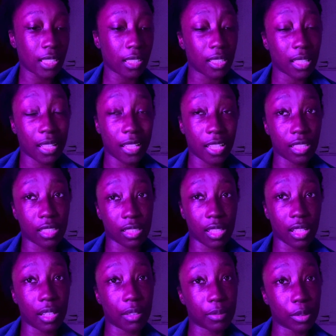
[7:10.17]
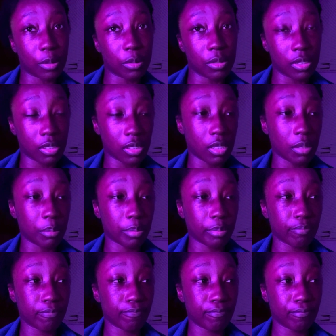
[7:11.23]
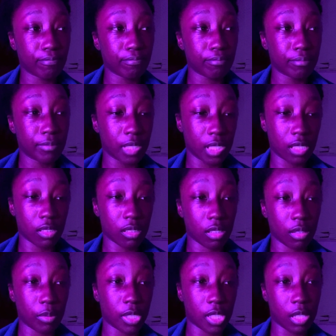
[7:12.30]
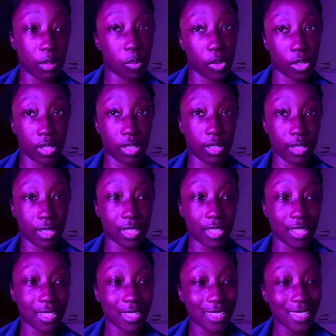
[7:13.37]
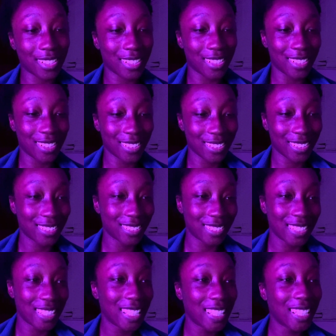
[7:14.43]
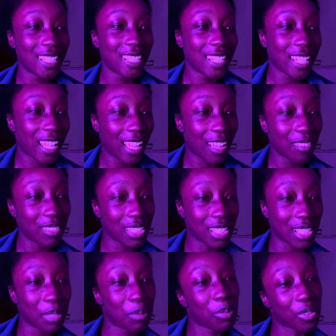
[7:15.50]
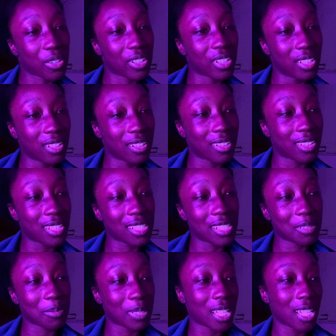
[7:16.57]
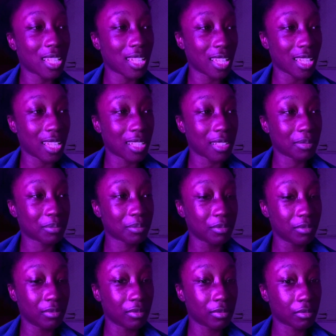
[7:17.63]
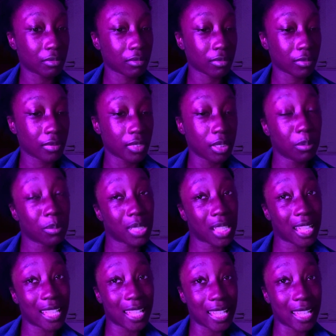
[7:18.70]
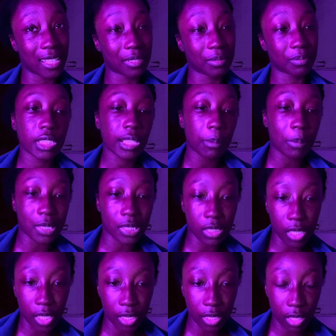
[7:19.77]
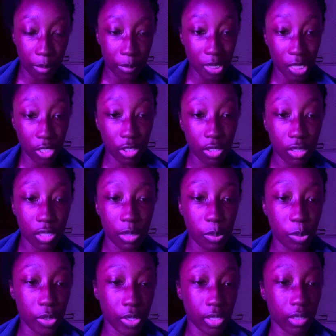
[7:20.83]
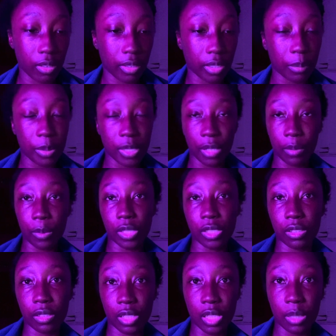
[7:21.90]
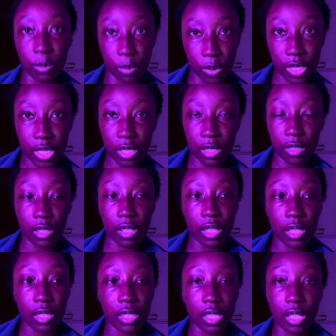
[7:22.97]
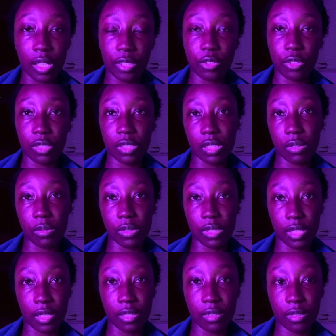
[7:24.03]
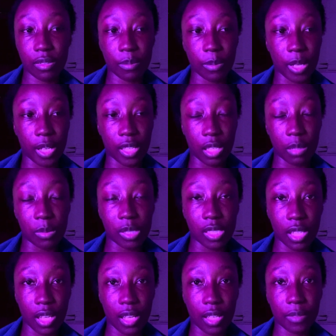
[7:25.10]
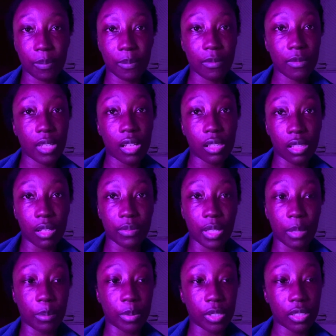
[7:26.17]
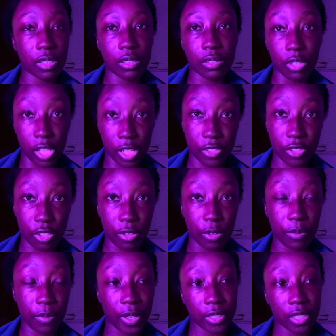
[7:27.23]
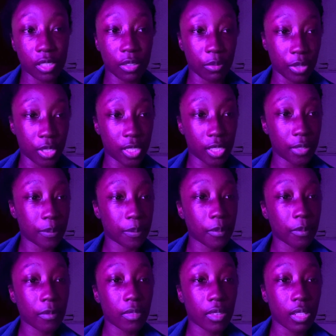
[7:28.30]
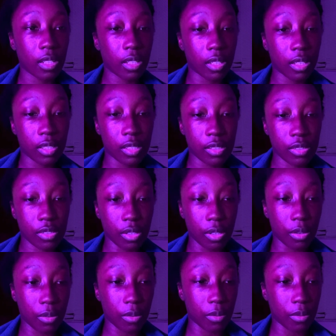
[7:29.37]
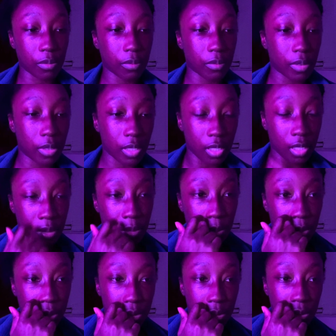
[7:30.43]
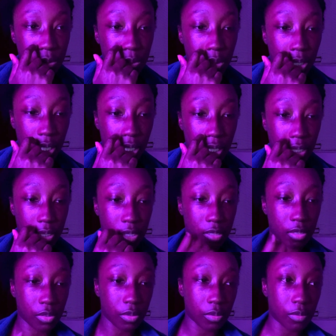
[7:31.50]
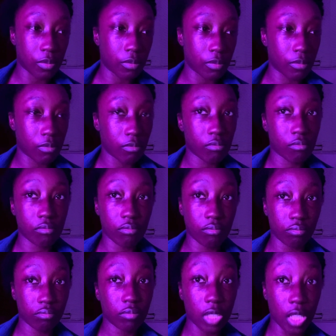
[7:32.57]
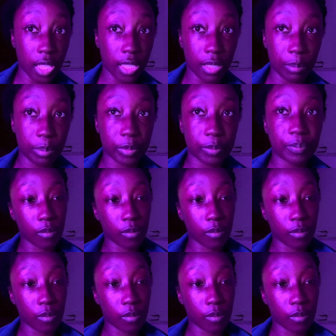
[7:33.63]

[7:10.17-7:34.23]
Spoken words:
And I hate that I have to go to sleep, because I want to keep working on it. I want to keep working on this, but I can't. But I can't. But tonight, I could keep working on it, but I want to keep reading The 100 Secret Scents by Amy Tan. Love that book. You guys should go find it and read it. So, in order to do that, I need to get up.